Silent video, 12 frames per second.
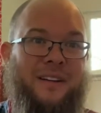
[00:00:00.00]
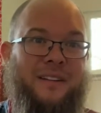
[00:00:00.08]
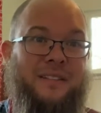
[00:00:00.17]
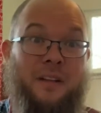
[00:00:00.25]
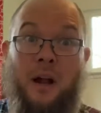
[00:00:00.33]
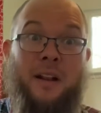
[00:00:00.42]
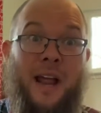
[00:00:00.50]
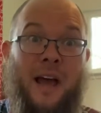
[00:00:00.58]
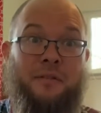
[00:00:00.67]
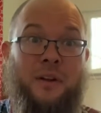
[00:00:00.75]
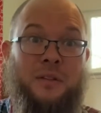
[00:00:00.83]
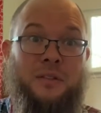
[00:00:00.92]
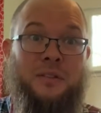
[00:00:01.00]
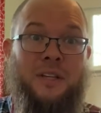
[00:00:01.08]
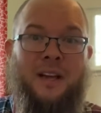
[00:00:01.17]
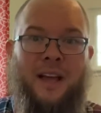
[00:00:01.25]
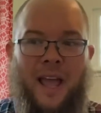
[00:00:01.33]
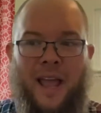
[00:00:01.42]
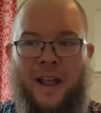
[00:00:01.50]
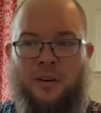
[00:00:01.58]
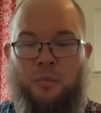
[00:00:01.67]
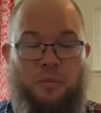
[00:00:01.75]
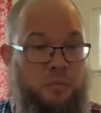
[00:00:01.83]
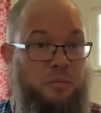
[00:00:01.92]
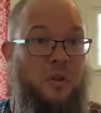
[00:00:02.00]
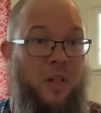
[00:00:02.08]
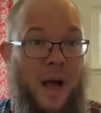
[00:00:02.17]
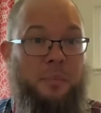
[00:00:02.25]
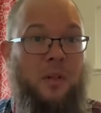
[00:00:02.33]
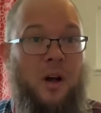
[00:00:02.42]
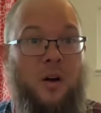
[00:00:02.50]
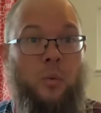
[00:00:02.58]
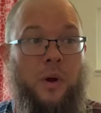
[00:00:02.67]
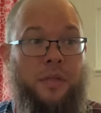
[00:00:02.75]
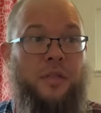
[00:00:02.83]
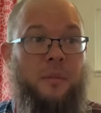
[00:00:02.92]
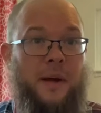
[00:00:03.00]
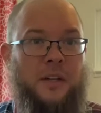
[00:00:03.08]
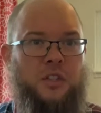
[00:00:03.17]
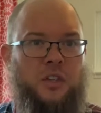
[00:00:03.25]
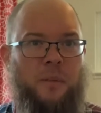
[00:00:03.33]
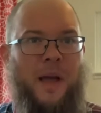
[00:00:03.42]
dotted half notes, and clap along with the metronome,